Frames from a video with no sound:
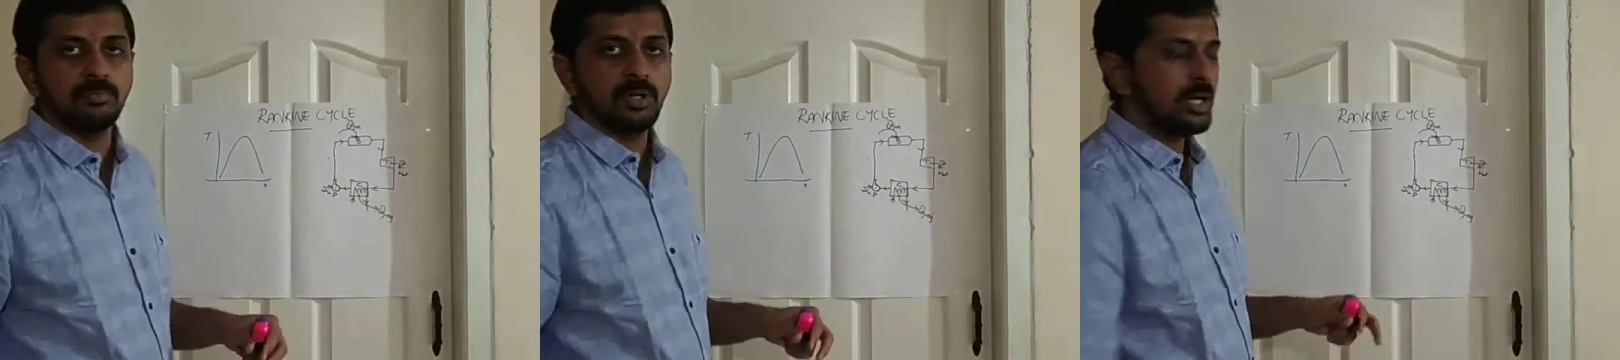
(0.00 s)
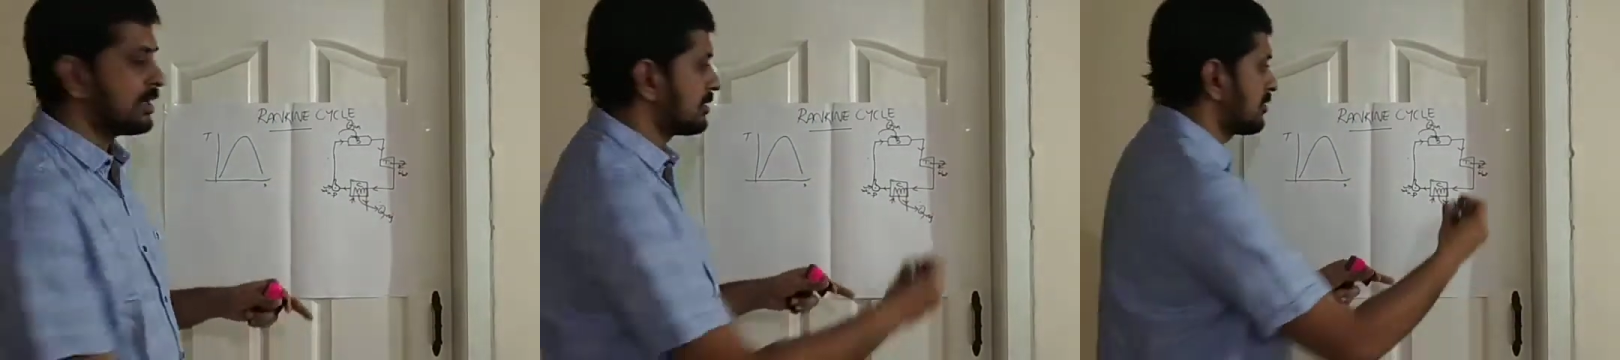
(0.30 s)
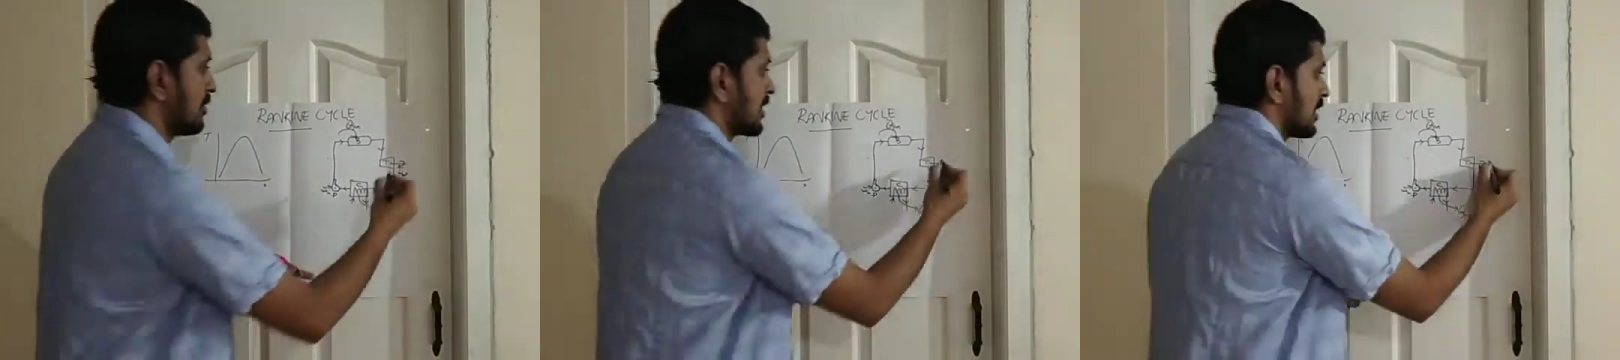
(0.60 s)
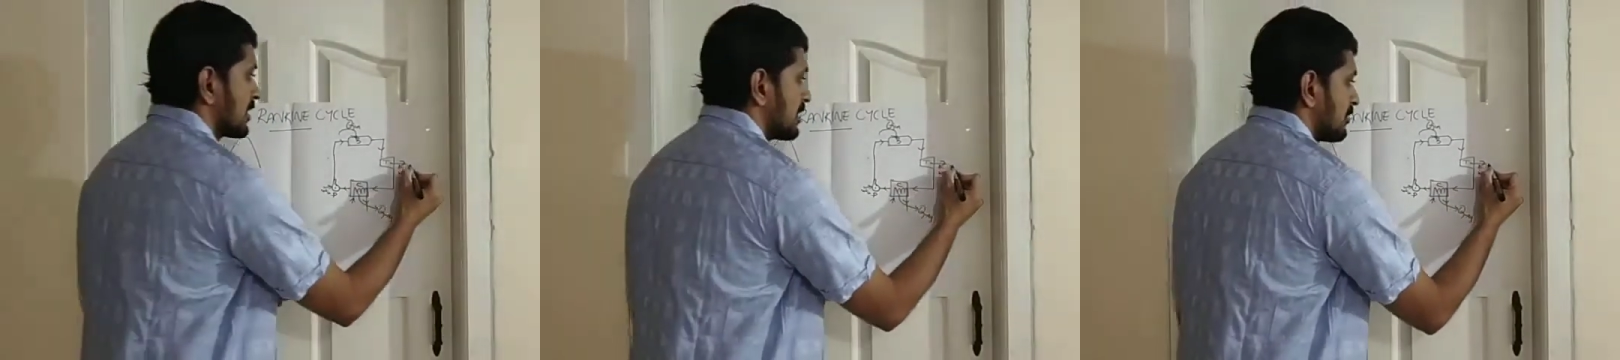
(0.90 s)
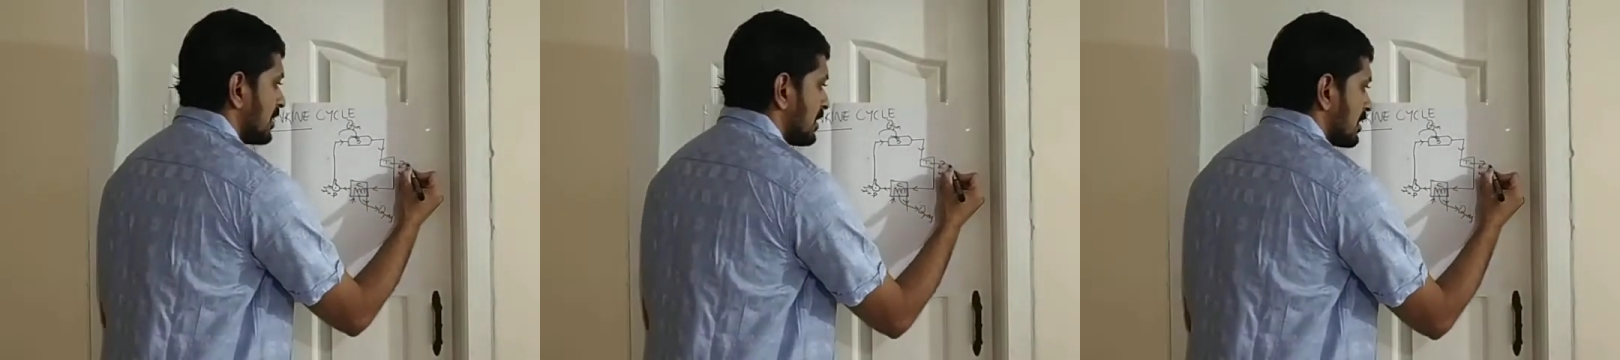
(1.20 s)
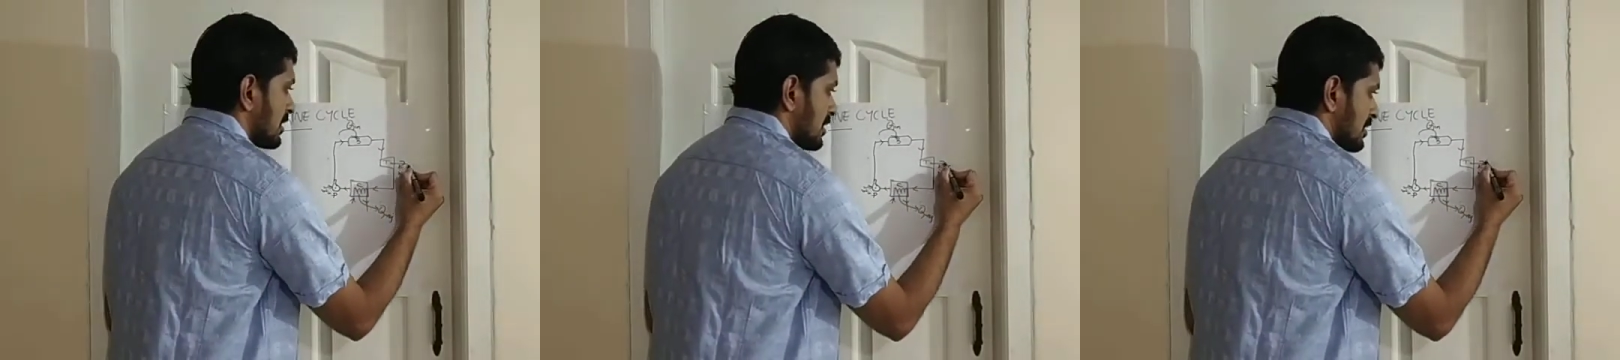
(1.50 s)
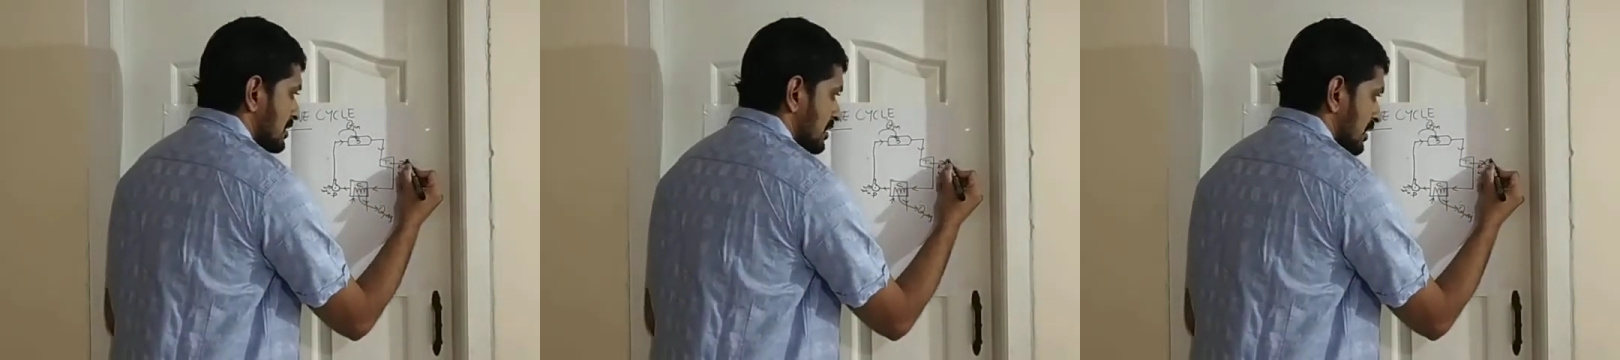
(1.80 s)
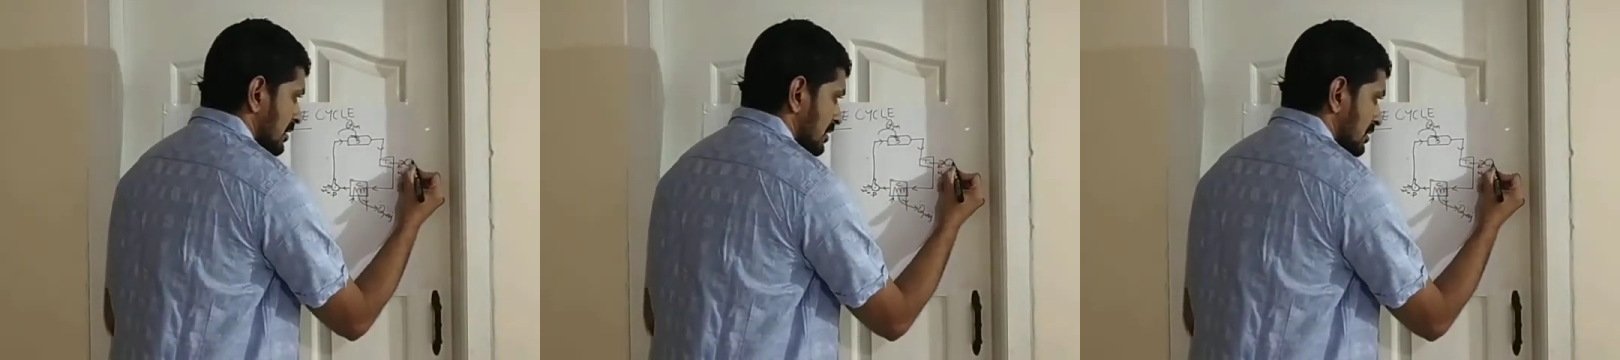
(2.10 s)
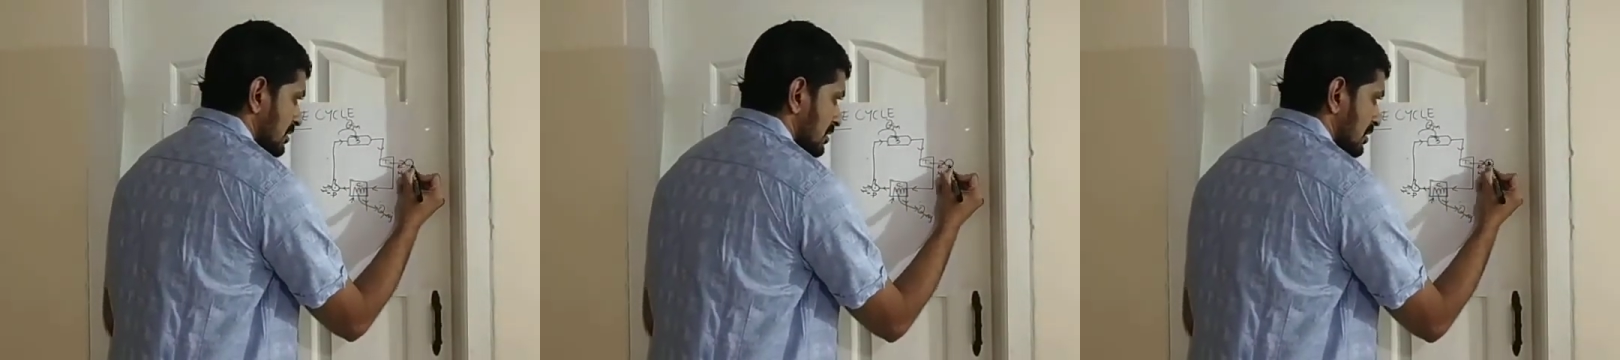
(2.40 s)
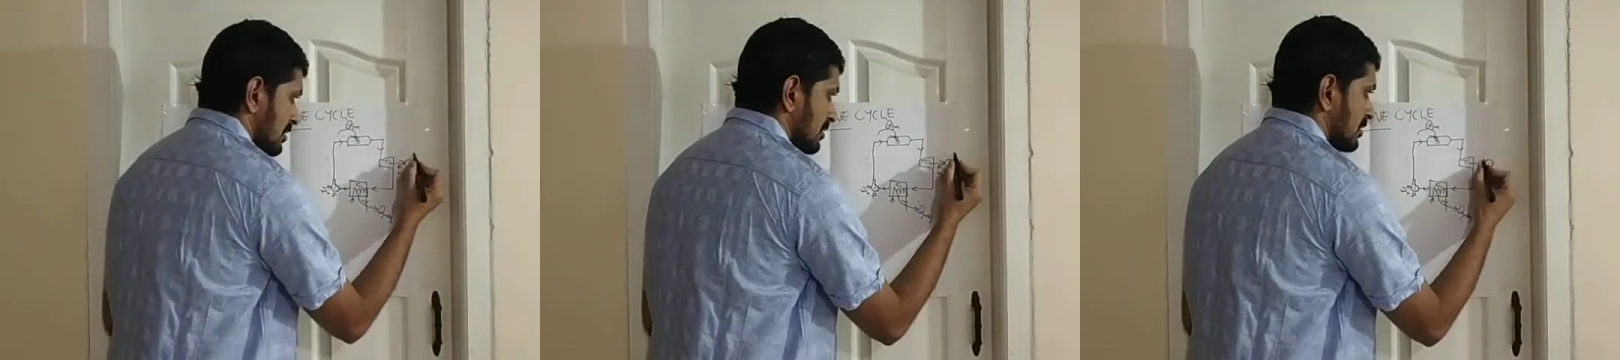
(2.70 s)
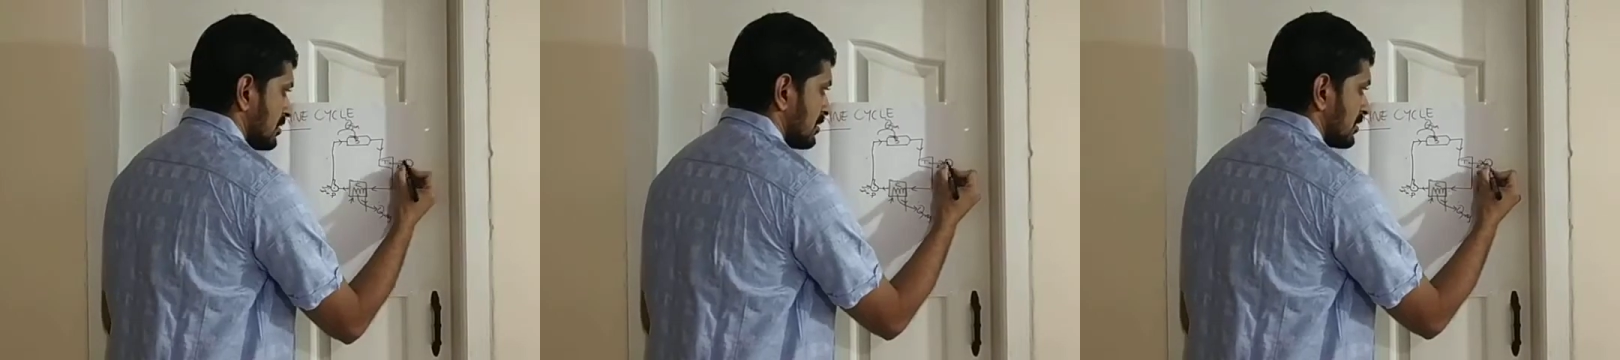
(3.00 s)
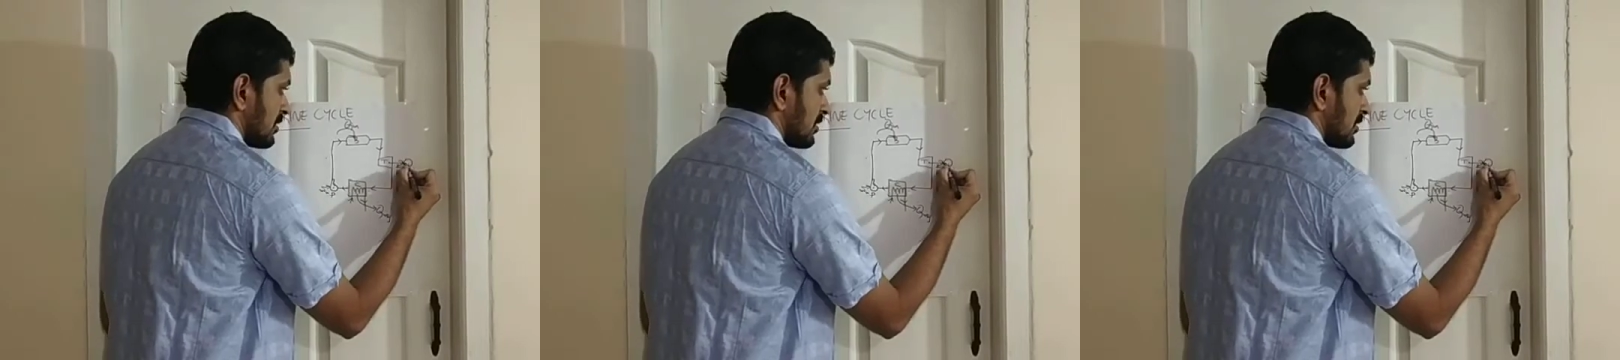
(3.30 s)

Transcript: and it will be connected to a generator here.